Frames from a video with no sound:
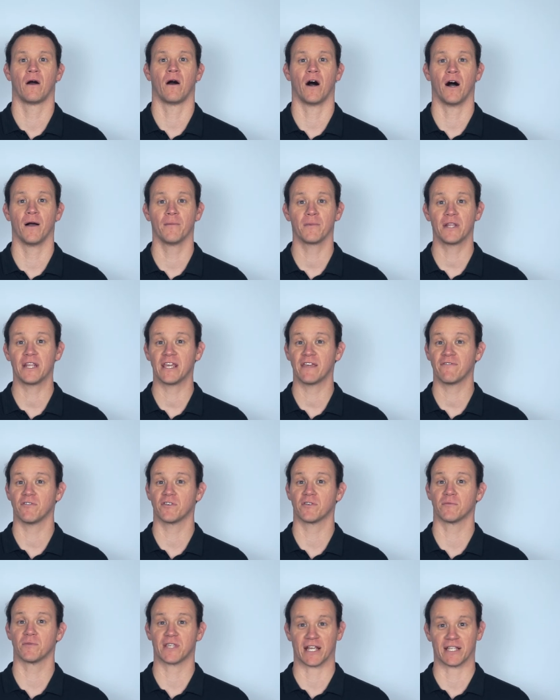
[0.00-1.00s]
I'm going to give
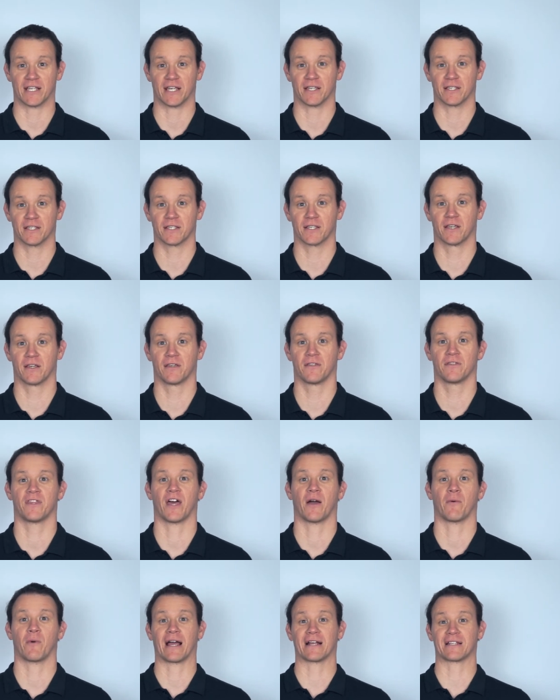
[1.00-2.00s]
you some settings
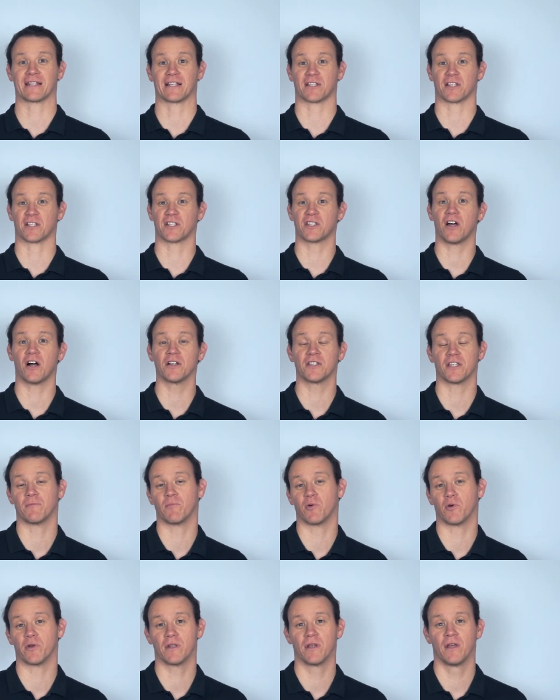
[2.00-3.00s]
that will act as a starting
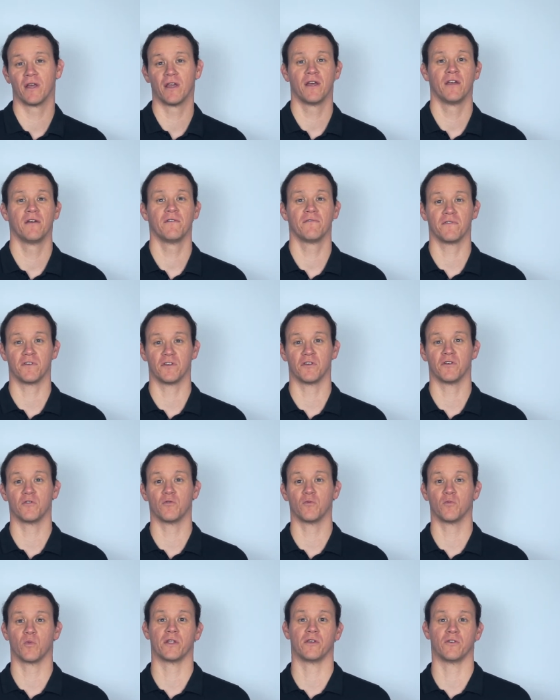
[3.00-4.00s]
point for
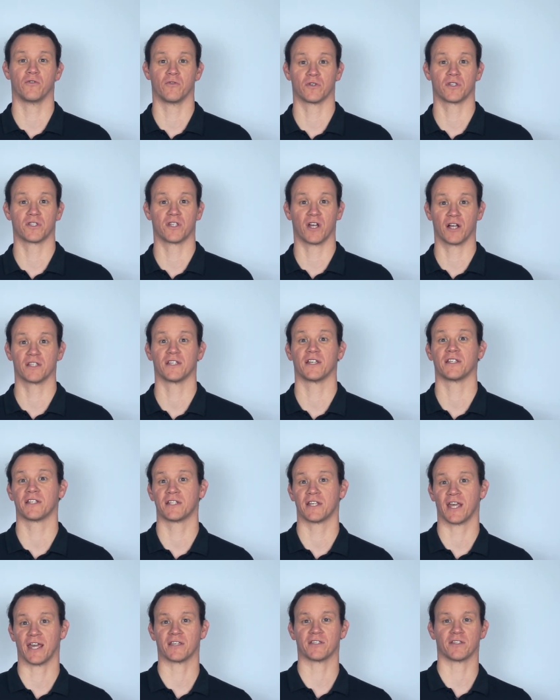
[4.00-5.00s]
you when you're starting
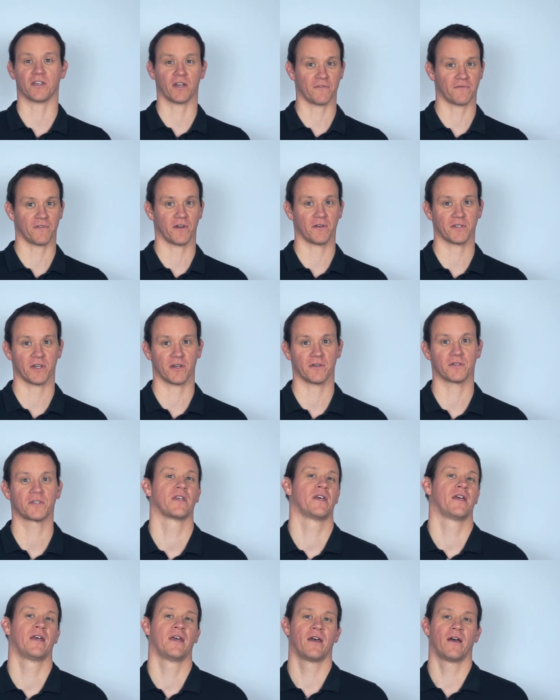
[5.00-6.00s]
to take surf uh, photos.
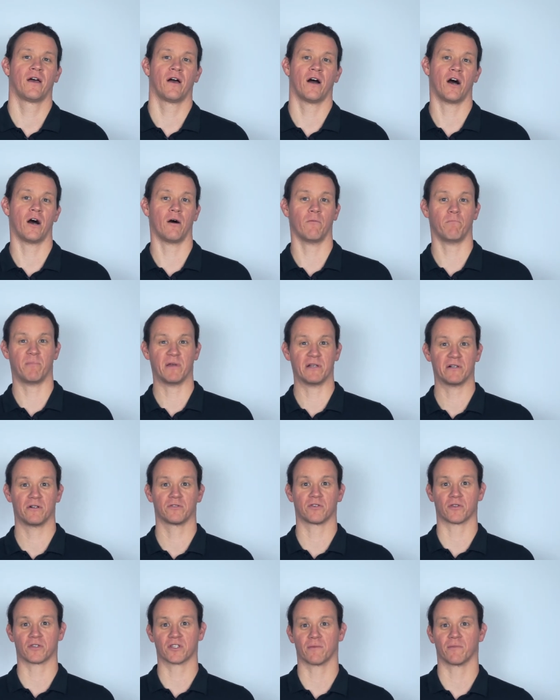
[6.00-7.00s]
I'll
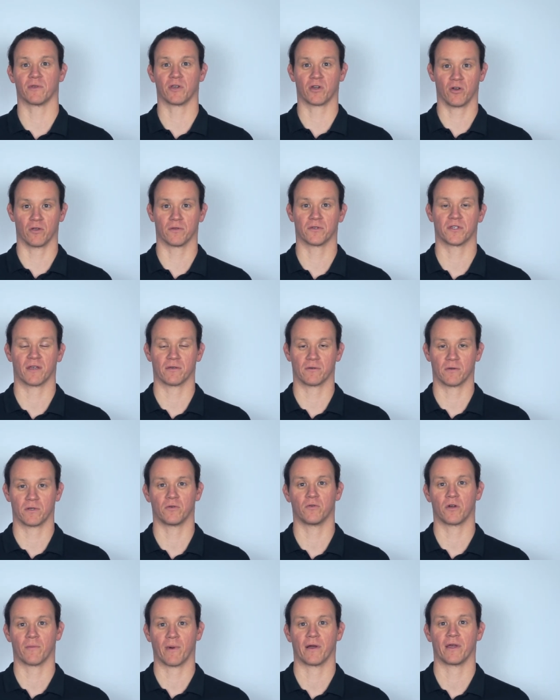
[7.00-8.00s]
build on some of the concepts we
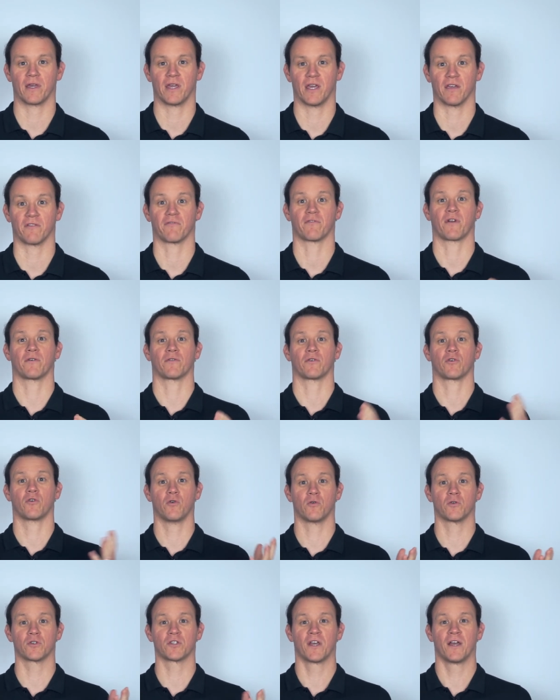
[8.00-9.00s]
talk about here throughout the
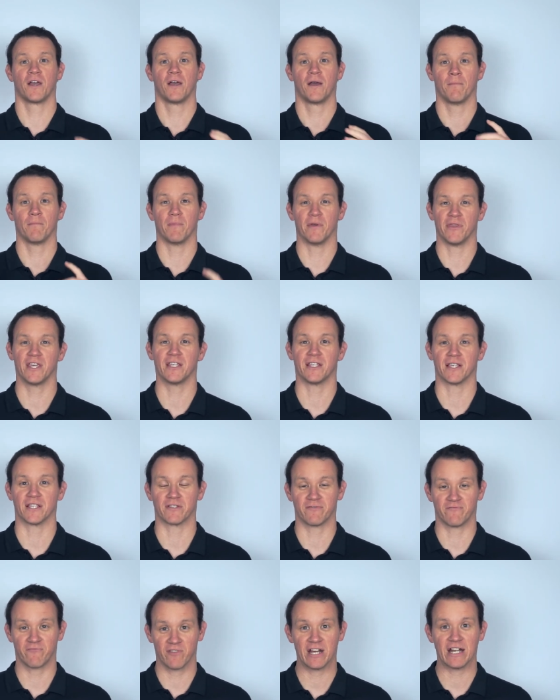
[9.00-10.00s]
course, but this
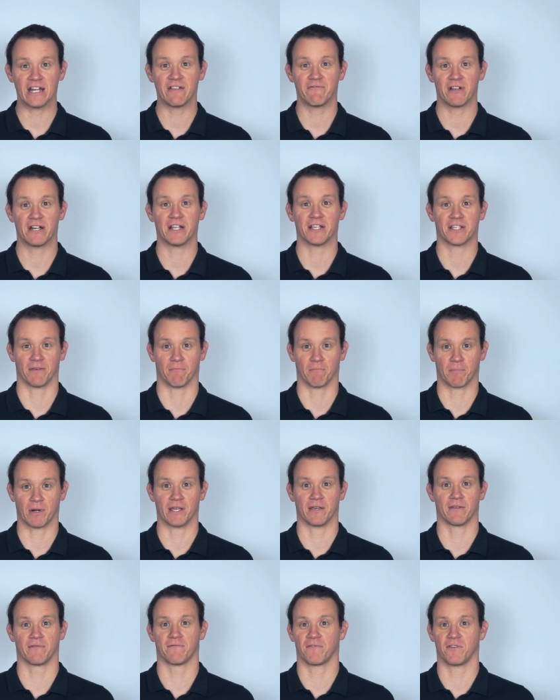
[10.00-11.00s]
is really, really
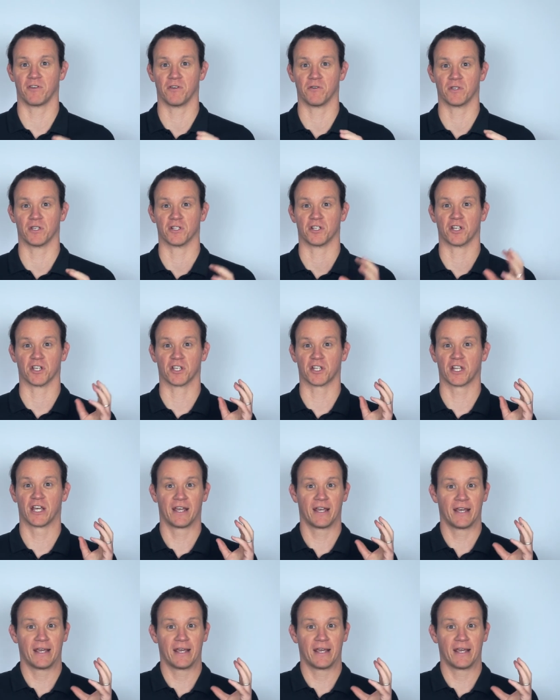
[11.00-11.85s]
simply for you to just